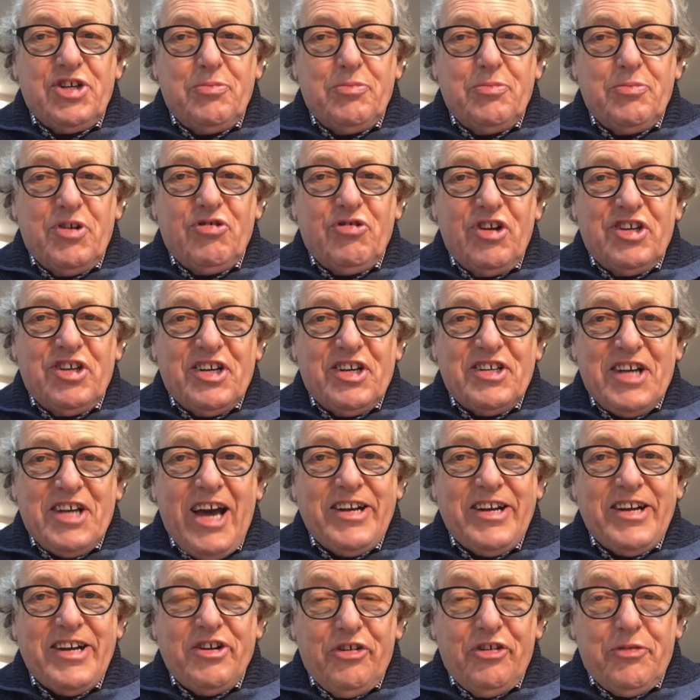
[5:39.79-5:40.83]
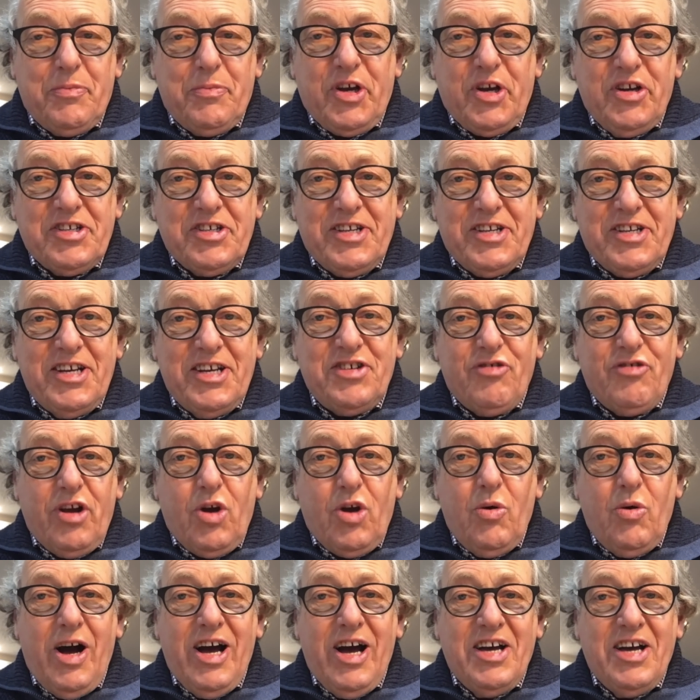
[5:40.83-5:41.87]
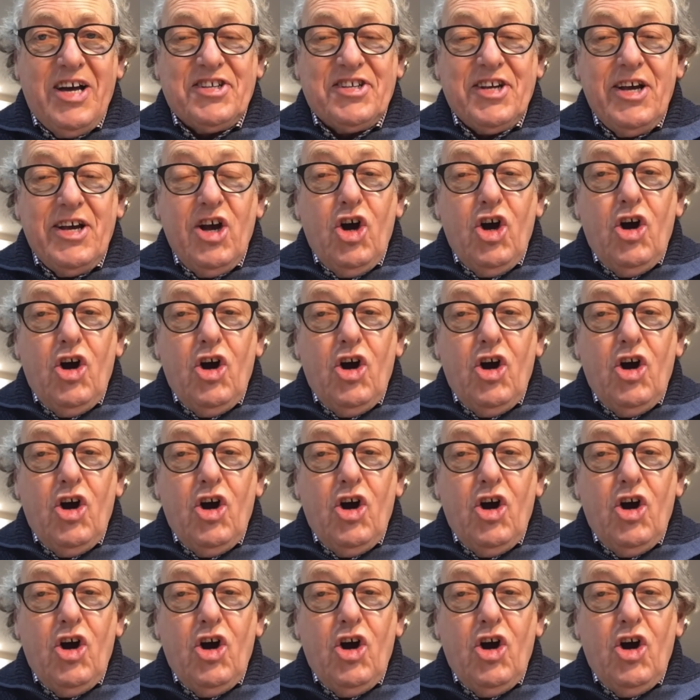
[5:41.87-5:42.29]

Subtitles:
to be treated as adults, because this requires